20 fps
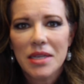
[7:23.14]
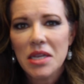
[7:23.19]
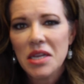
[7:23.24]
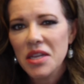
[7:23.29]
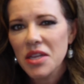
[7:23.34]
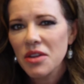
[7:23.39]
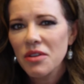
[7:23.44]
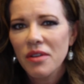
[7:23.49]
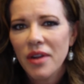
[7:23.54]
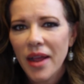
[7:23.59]

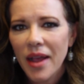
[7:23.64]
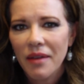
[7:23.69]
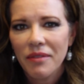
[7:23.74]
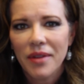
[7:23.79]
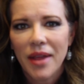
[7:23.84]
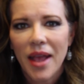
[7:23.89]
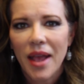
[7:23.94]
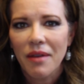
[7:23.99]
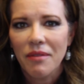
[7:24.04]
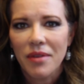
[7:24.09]
You don't have
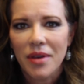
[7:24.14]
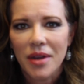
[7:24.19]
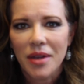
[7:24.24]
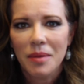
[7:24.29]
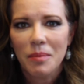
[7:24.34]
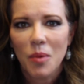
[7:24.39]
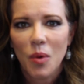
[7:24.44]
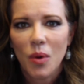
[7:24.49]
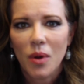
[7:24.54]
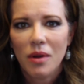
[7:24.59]
to have that
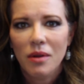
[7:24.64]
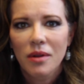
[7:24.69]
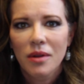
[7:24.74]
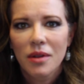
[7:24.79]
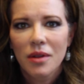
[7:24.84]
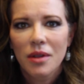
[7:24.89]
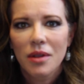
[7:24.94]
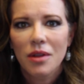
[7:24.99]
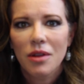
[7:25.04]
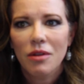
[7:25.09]
anymore.
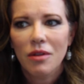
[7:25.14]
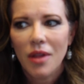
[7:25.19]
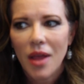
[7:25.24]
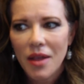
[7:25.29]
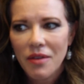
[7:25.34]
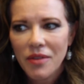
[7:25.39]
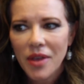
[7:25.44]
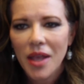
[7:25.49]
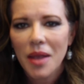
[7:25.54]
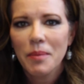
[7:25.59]
Your
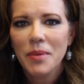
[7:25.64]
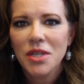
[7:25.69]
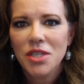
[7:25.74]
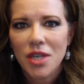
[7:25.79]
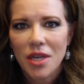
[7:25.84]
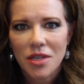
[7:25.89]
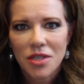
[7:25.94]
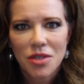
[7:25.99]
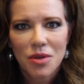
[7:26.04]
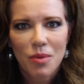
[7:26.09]
life can be
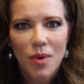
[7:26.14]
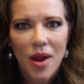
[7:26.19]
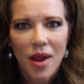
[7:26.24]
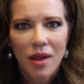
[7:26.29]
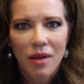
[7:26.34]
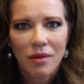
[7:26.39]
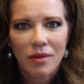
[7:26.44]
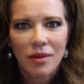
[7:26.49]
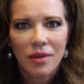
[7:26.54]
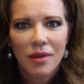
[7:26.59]
changed
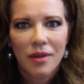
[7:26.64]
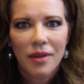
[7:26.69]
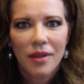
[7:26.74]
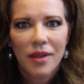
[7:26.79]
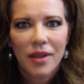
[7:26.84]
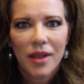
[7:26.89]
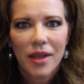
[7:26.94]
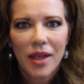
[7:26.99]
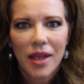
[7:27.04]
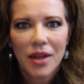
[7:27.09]
around,
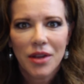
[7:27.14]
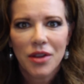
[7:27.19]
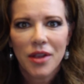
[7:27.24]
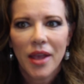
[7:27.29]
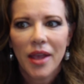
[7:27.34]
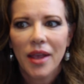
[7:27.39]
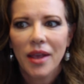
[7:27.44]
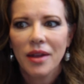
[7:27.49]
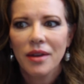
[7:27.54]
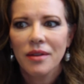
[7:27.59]
and you
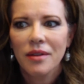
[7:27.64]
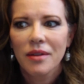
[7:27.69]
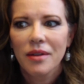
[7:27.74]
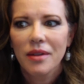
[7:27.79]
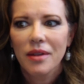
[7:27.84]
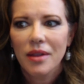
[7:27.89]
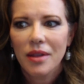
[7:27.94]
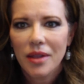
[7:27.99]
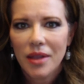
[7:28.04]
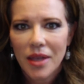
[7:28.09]
can
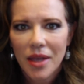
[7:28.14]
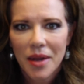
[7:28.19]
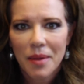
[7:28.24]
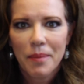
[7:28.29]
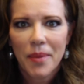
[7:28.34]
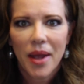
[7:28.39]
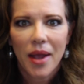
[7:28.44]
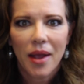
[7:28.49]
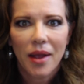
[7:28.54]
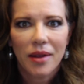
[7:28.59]
get
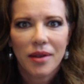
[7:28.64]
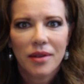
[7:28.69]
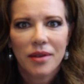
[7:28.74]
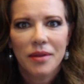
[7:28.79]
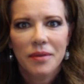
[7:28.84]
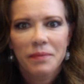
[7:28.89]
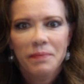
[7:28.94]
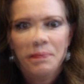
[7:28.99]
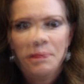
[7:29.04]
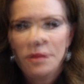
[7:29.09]
it back.
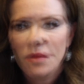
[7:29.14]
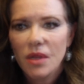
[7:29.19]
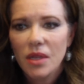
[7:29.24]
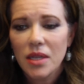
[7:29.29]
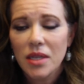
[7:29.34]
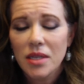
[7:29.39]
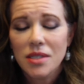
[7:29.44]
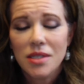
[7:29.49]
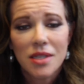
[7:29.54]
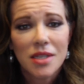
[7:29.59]

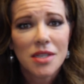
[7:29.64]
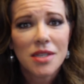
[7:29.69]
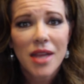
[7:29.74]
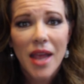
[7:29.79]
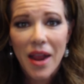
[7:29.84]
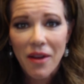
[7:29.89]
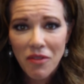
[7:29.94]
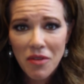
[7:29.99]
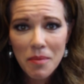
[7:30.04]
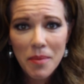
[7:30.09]
Is this
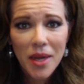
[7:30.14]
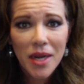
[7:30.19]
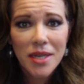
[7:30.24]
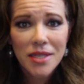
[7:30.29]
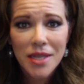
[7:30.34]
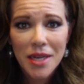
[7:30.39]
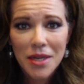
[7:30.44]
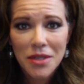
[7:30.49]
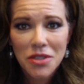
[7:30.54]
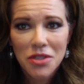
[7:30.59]

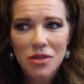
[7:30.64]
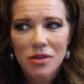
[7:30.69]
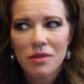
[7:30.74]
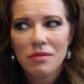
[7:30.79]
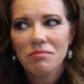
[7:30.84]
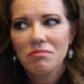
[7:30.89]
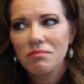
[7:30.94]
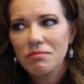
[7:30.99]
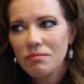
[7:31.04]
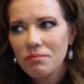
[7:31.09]
everybody's
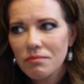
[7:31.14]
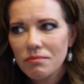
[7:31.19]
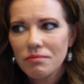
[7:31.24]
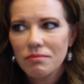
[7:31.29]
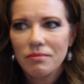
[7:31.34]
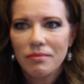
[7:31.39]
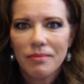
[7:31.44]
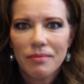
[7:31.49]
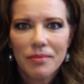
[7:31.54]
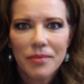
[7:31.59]
answer?
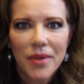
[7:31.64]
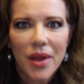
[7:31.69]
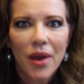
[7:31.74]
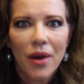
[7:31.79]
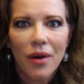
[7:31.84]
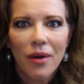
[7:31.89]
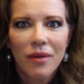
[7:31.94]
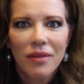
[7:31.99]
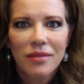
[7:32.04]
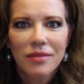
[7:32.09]

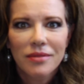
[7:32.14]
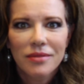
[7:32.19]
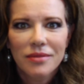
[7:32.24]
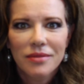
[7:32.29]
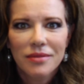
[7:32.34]
No.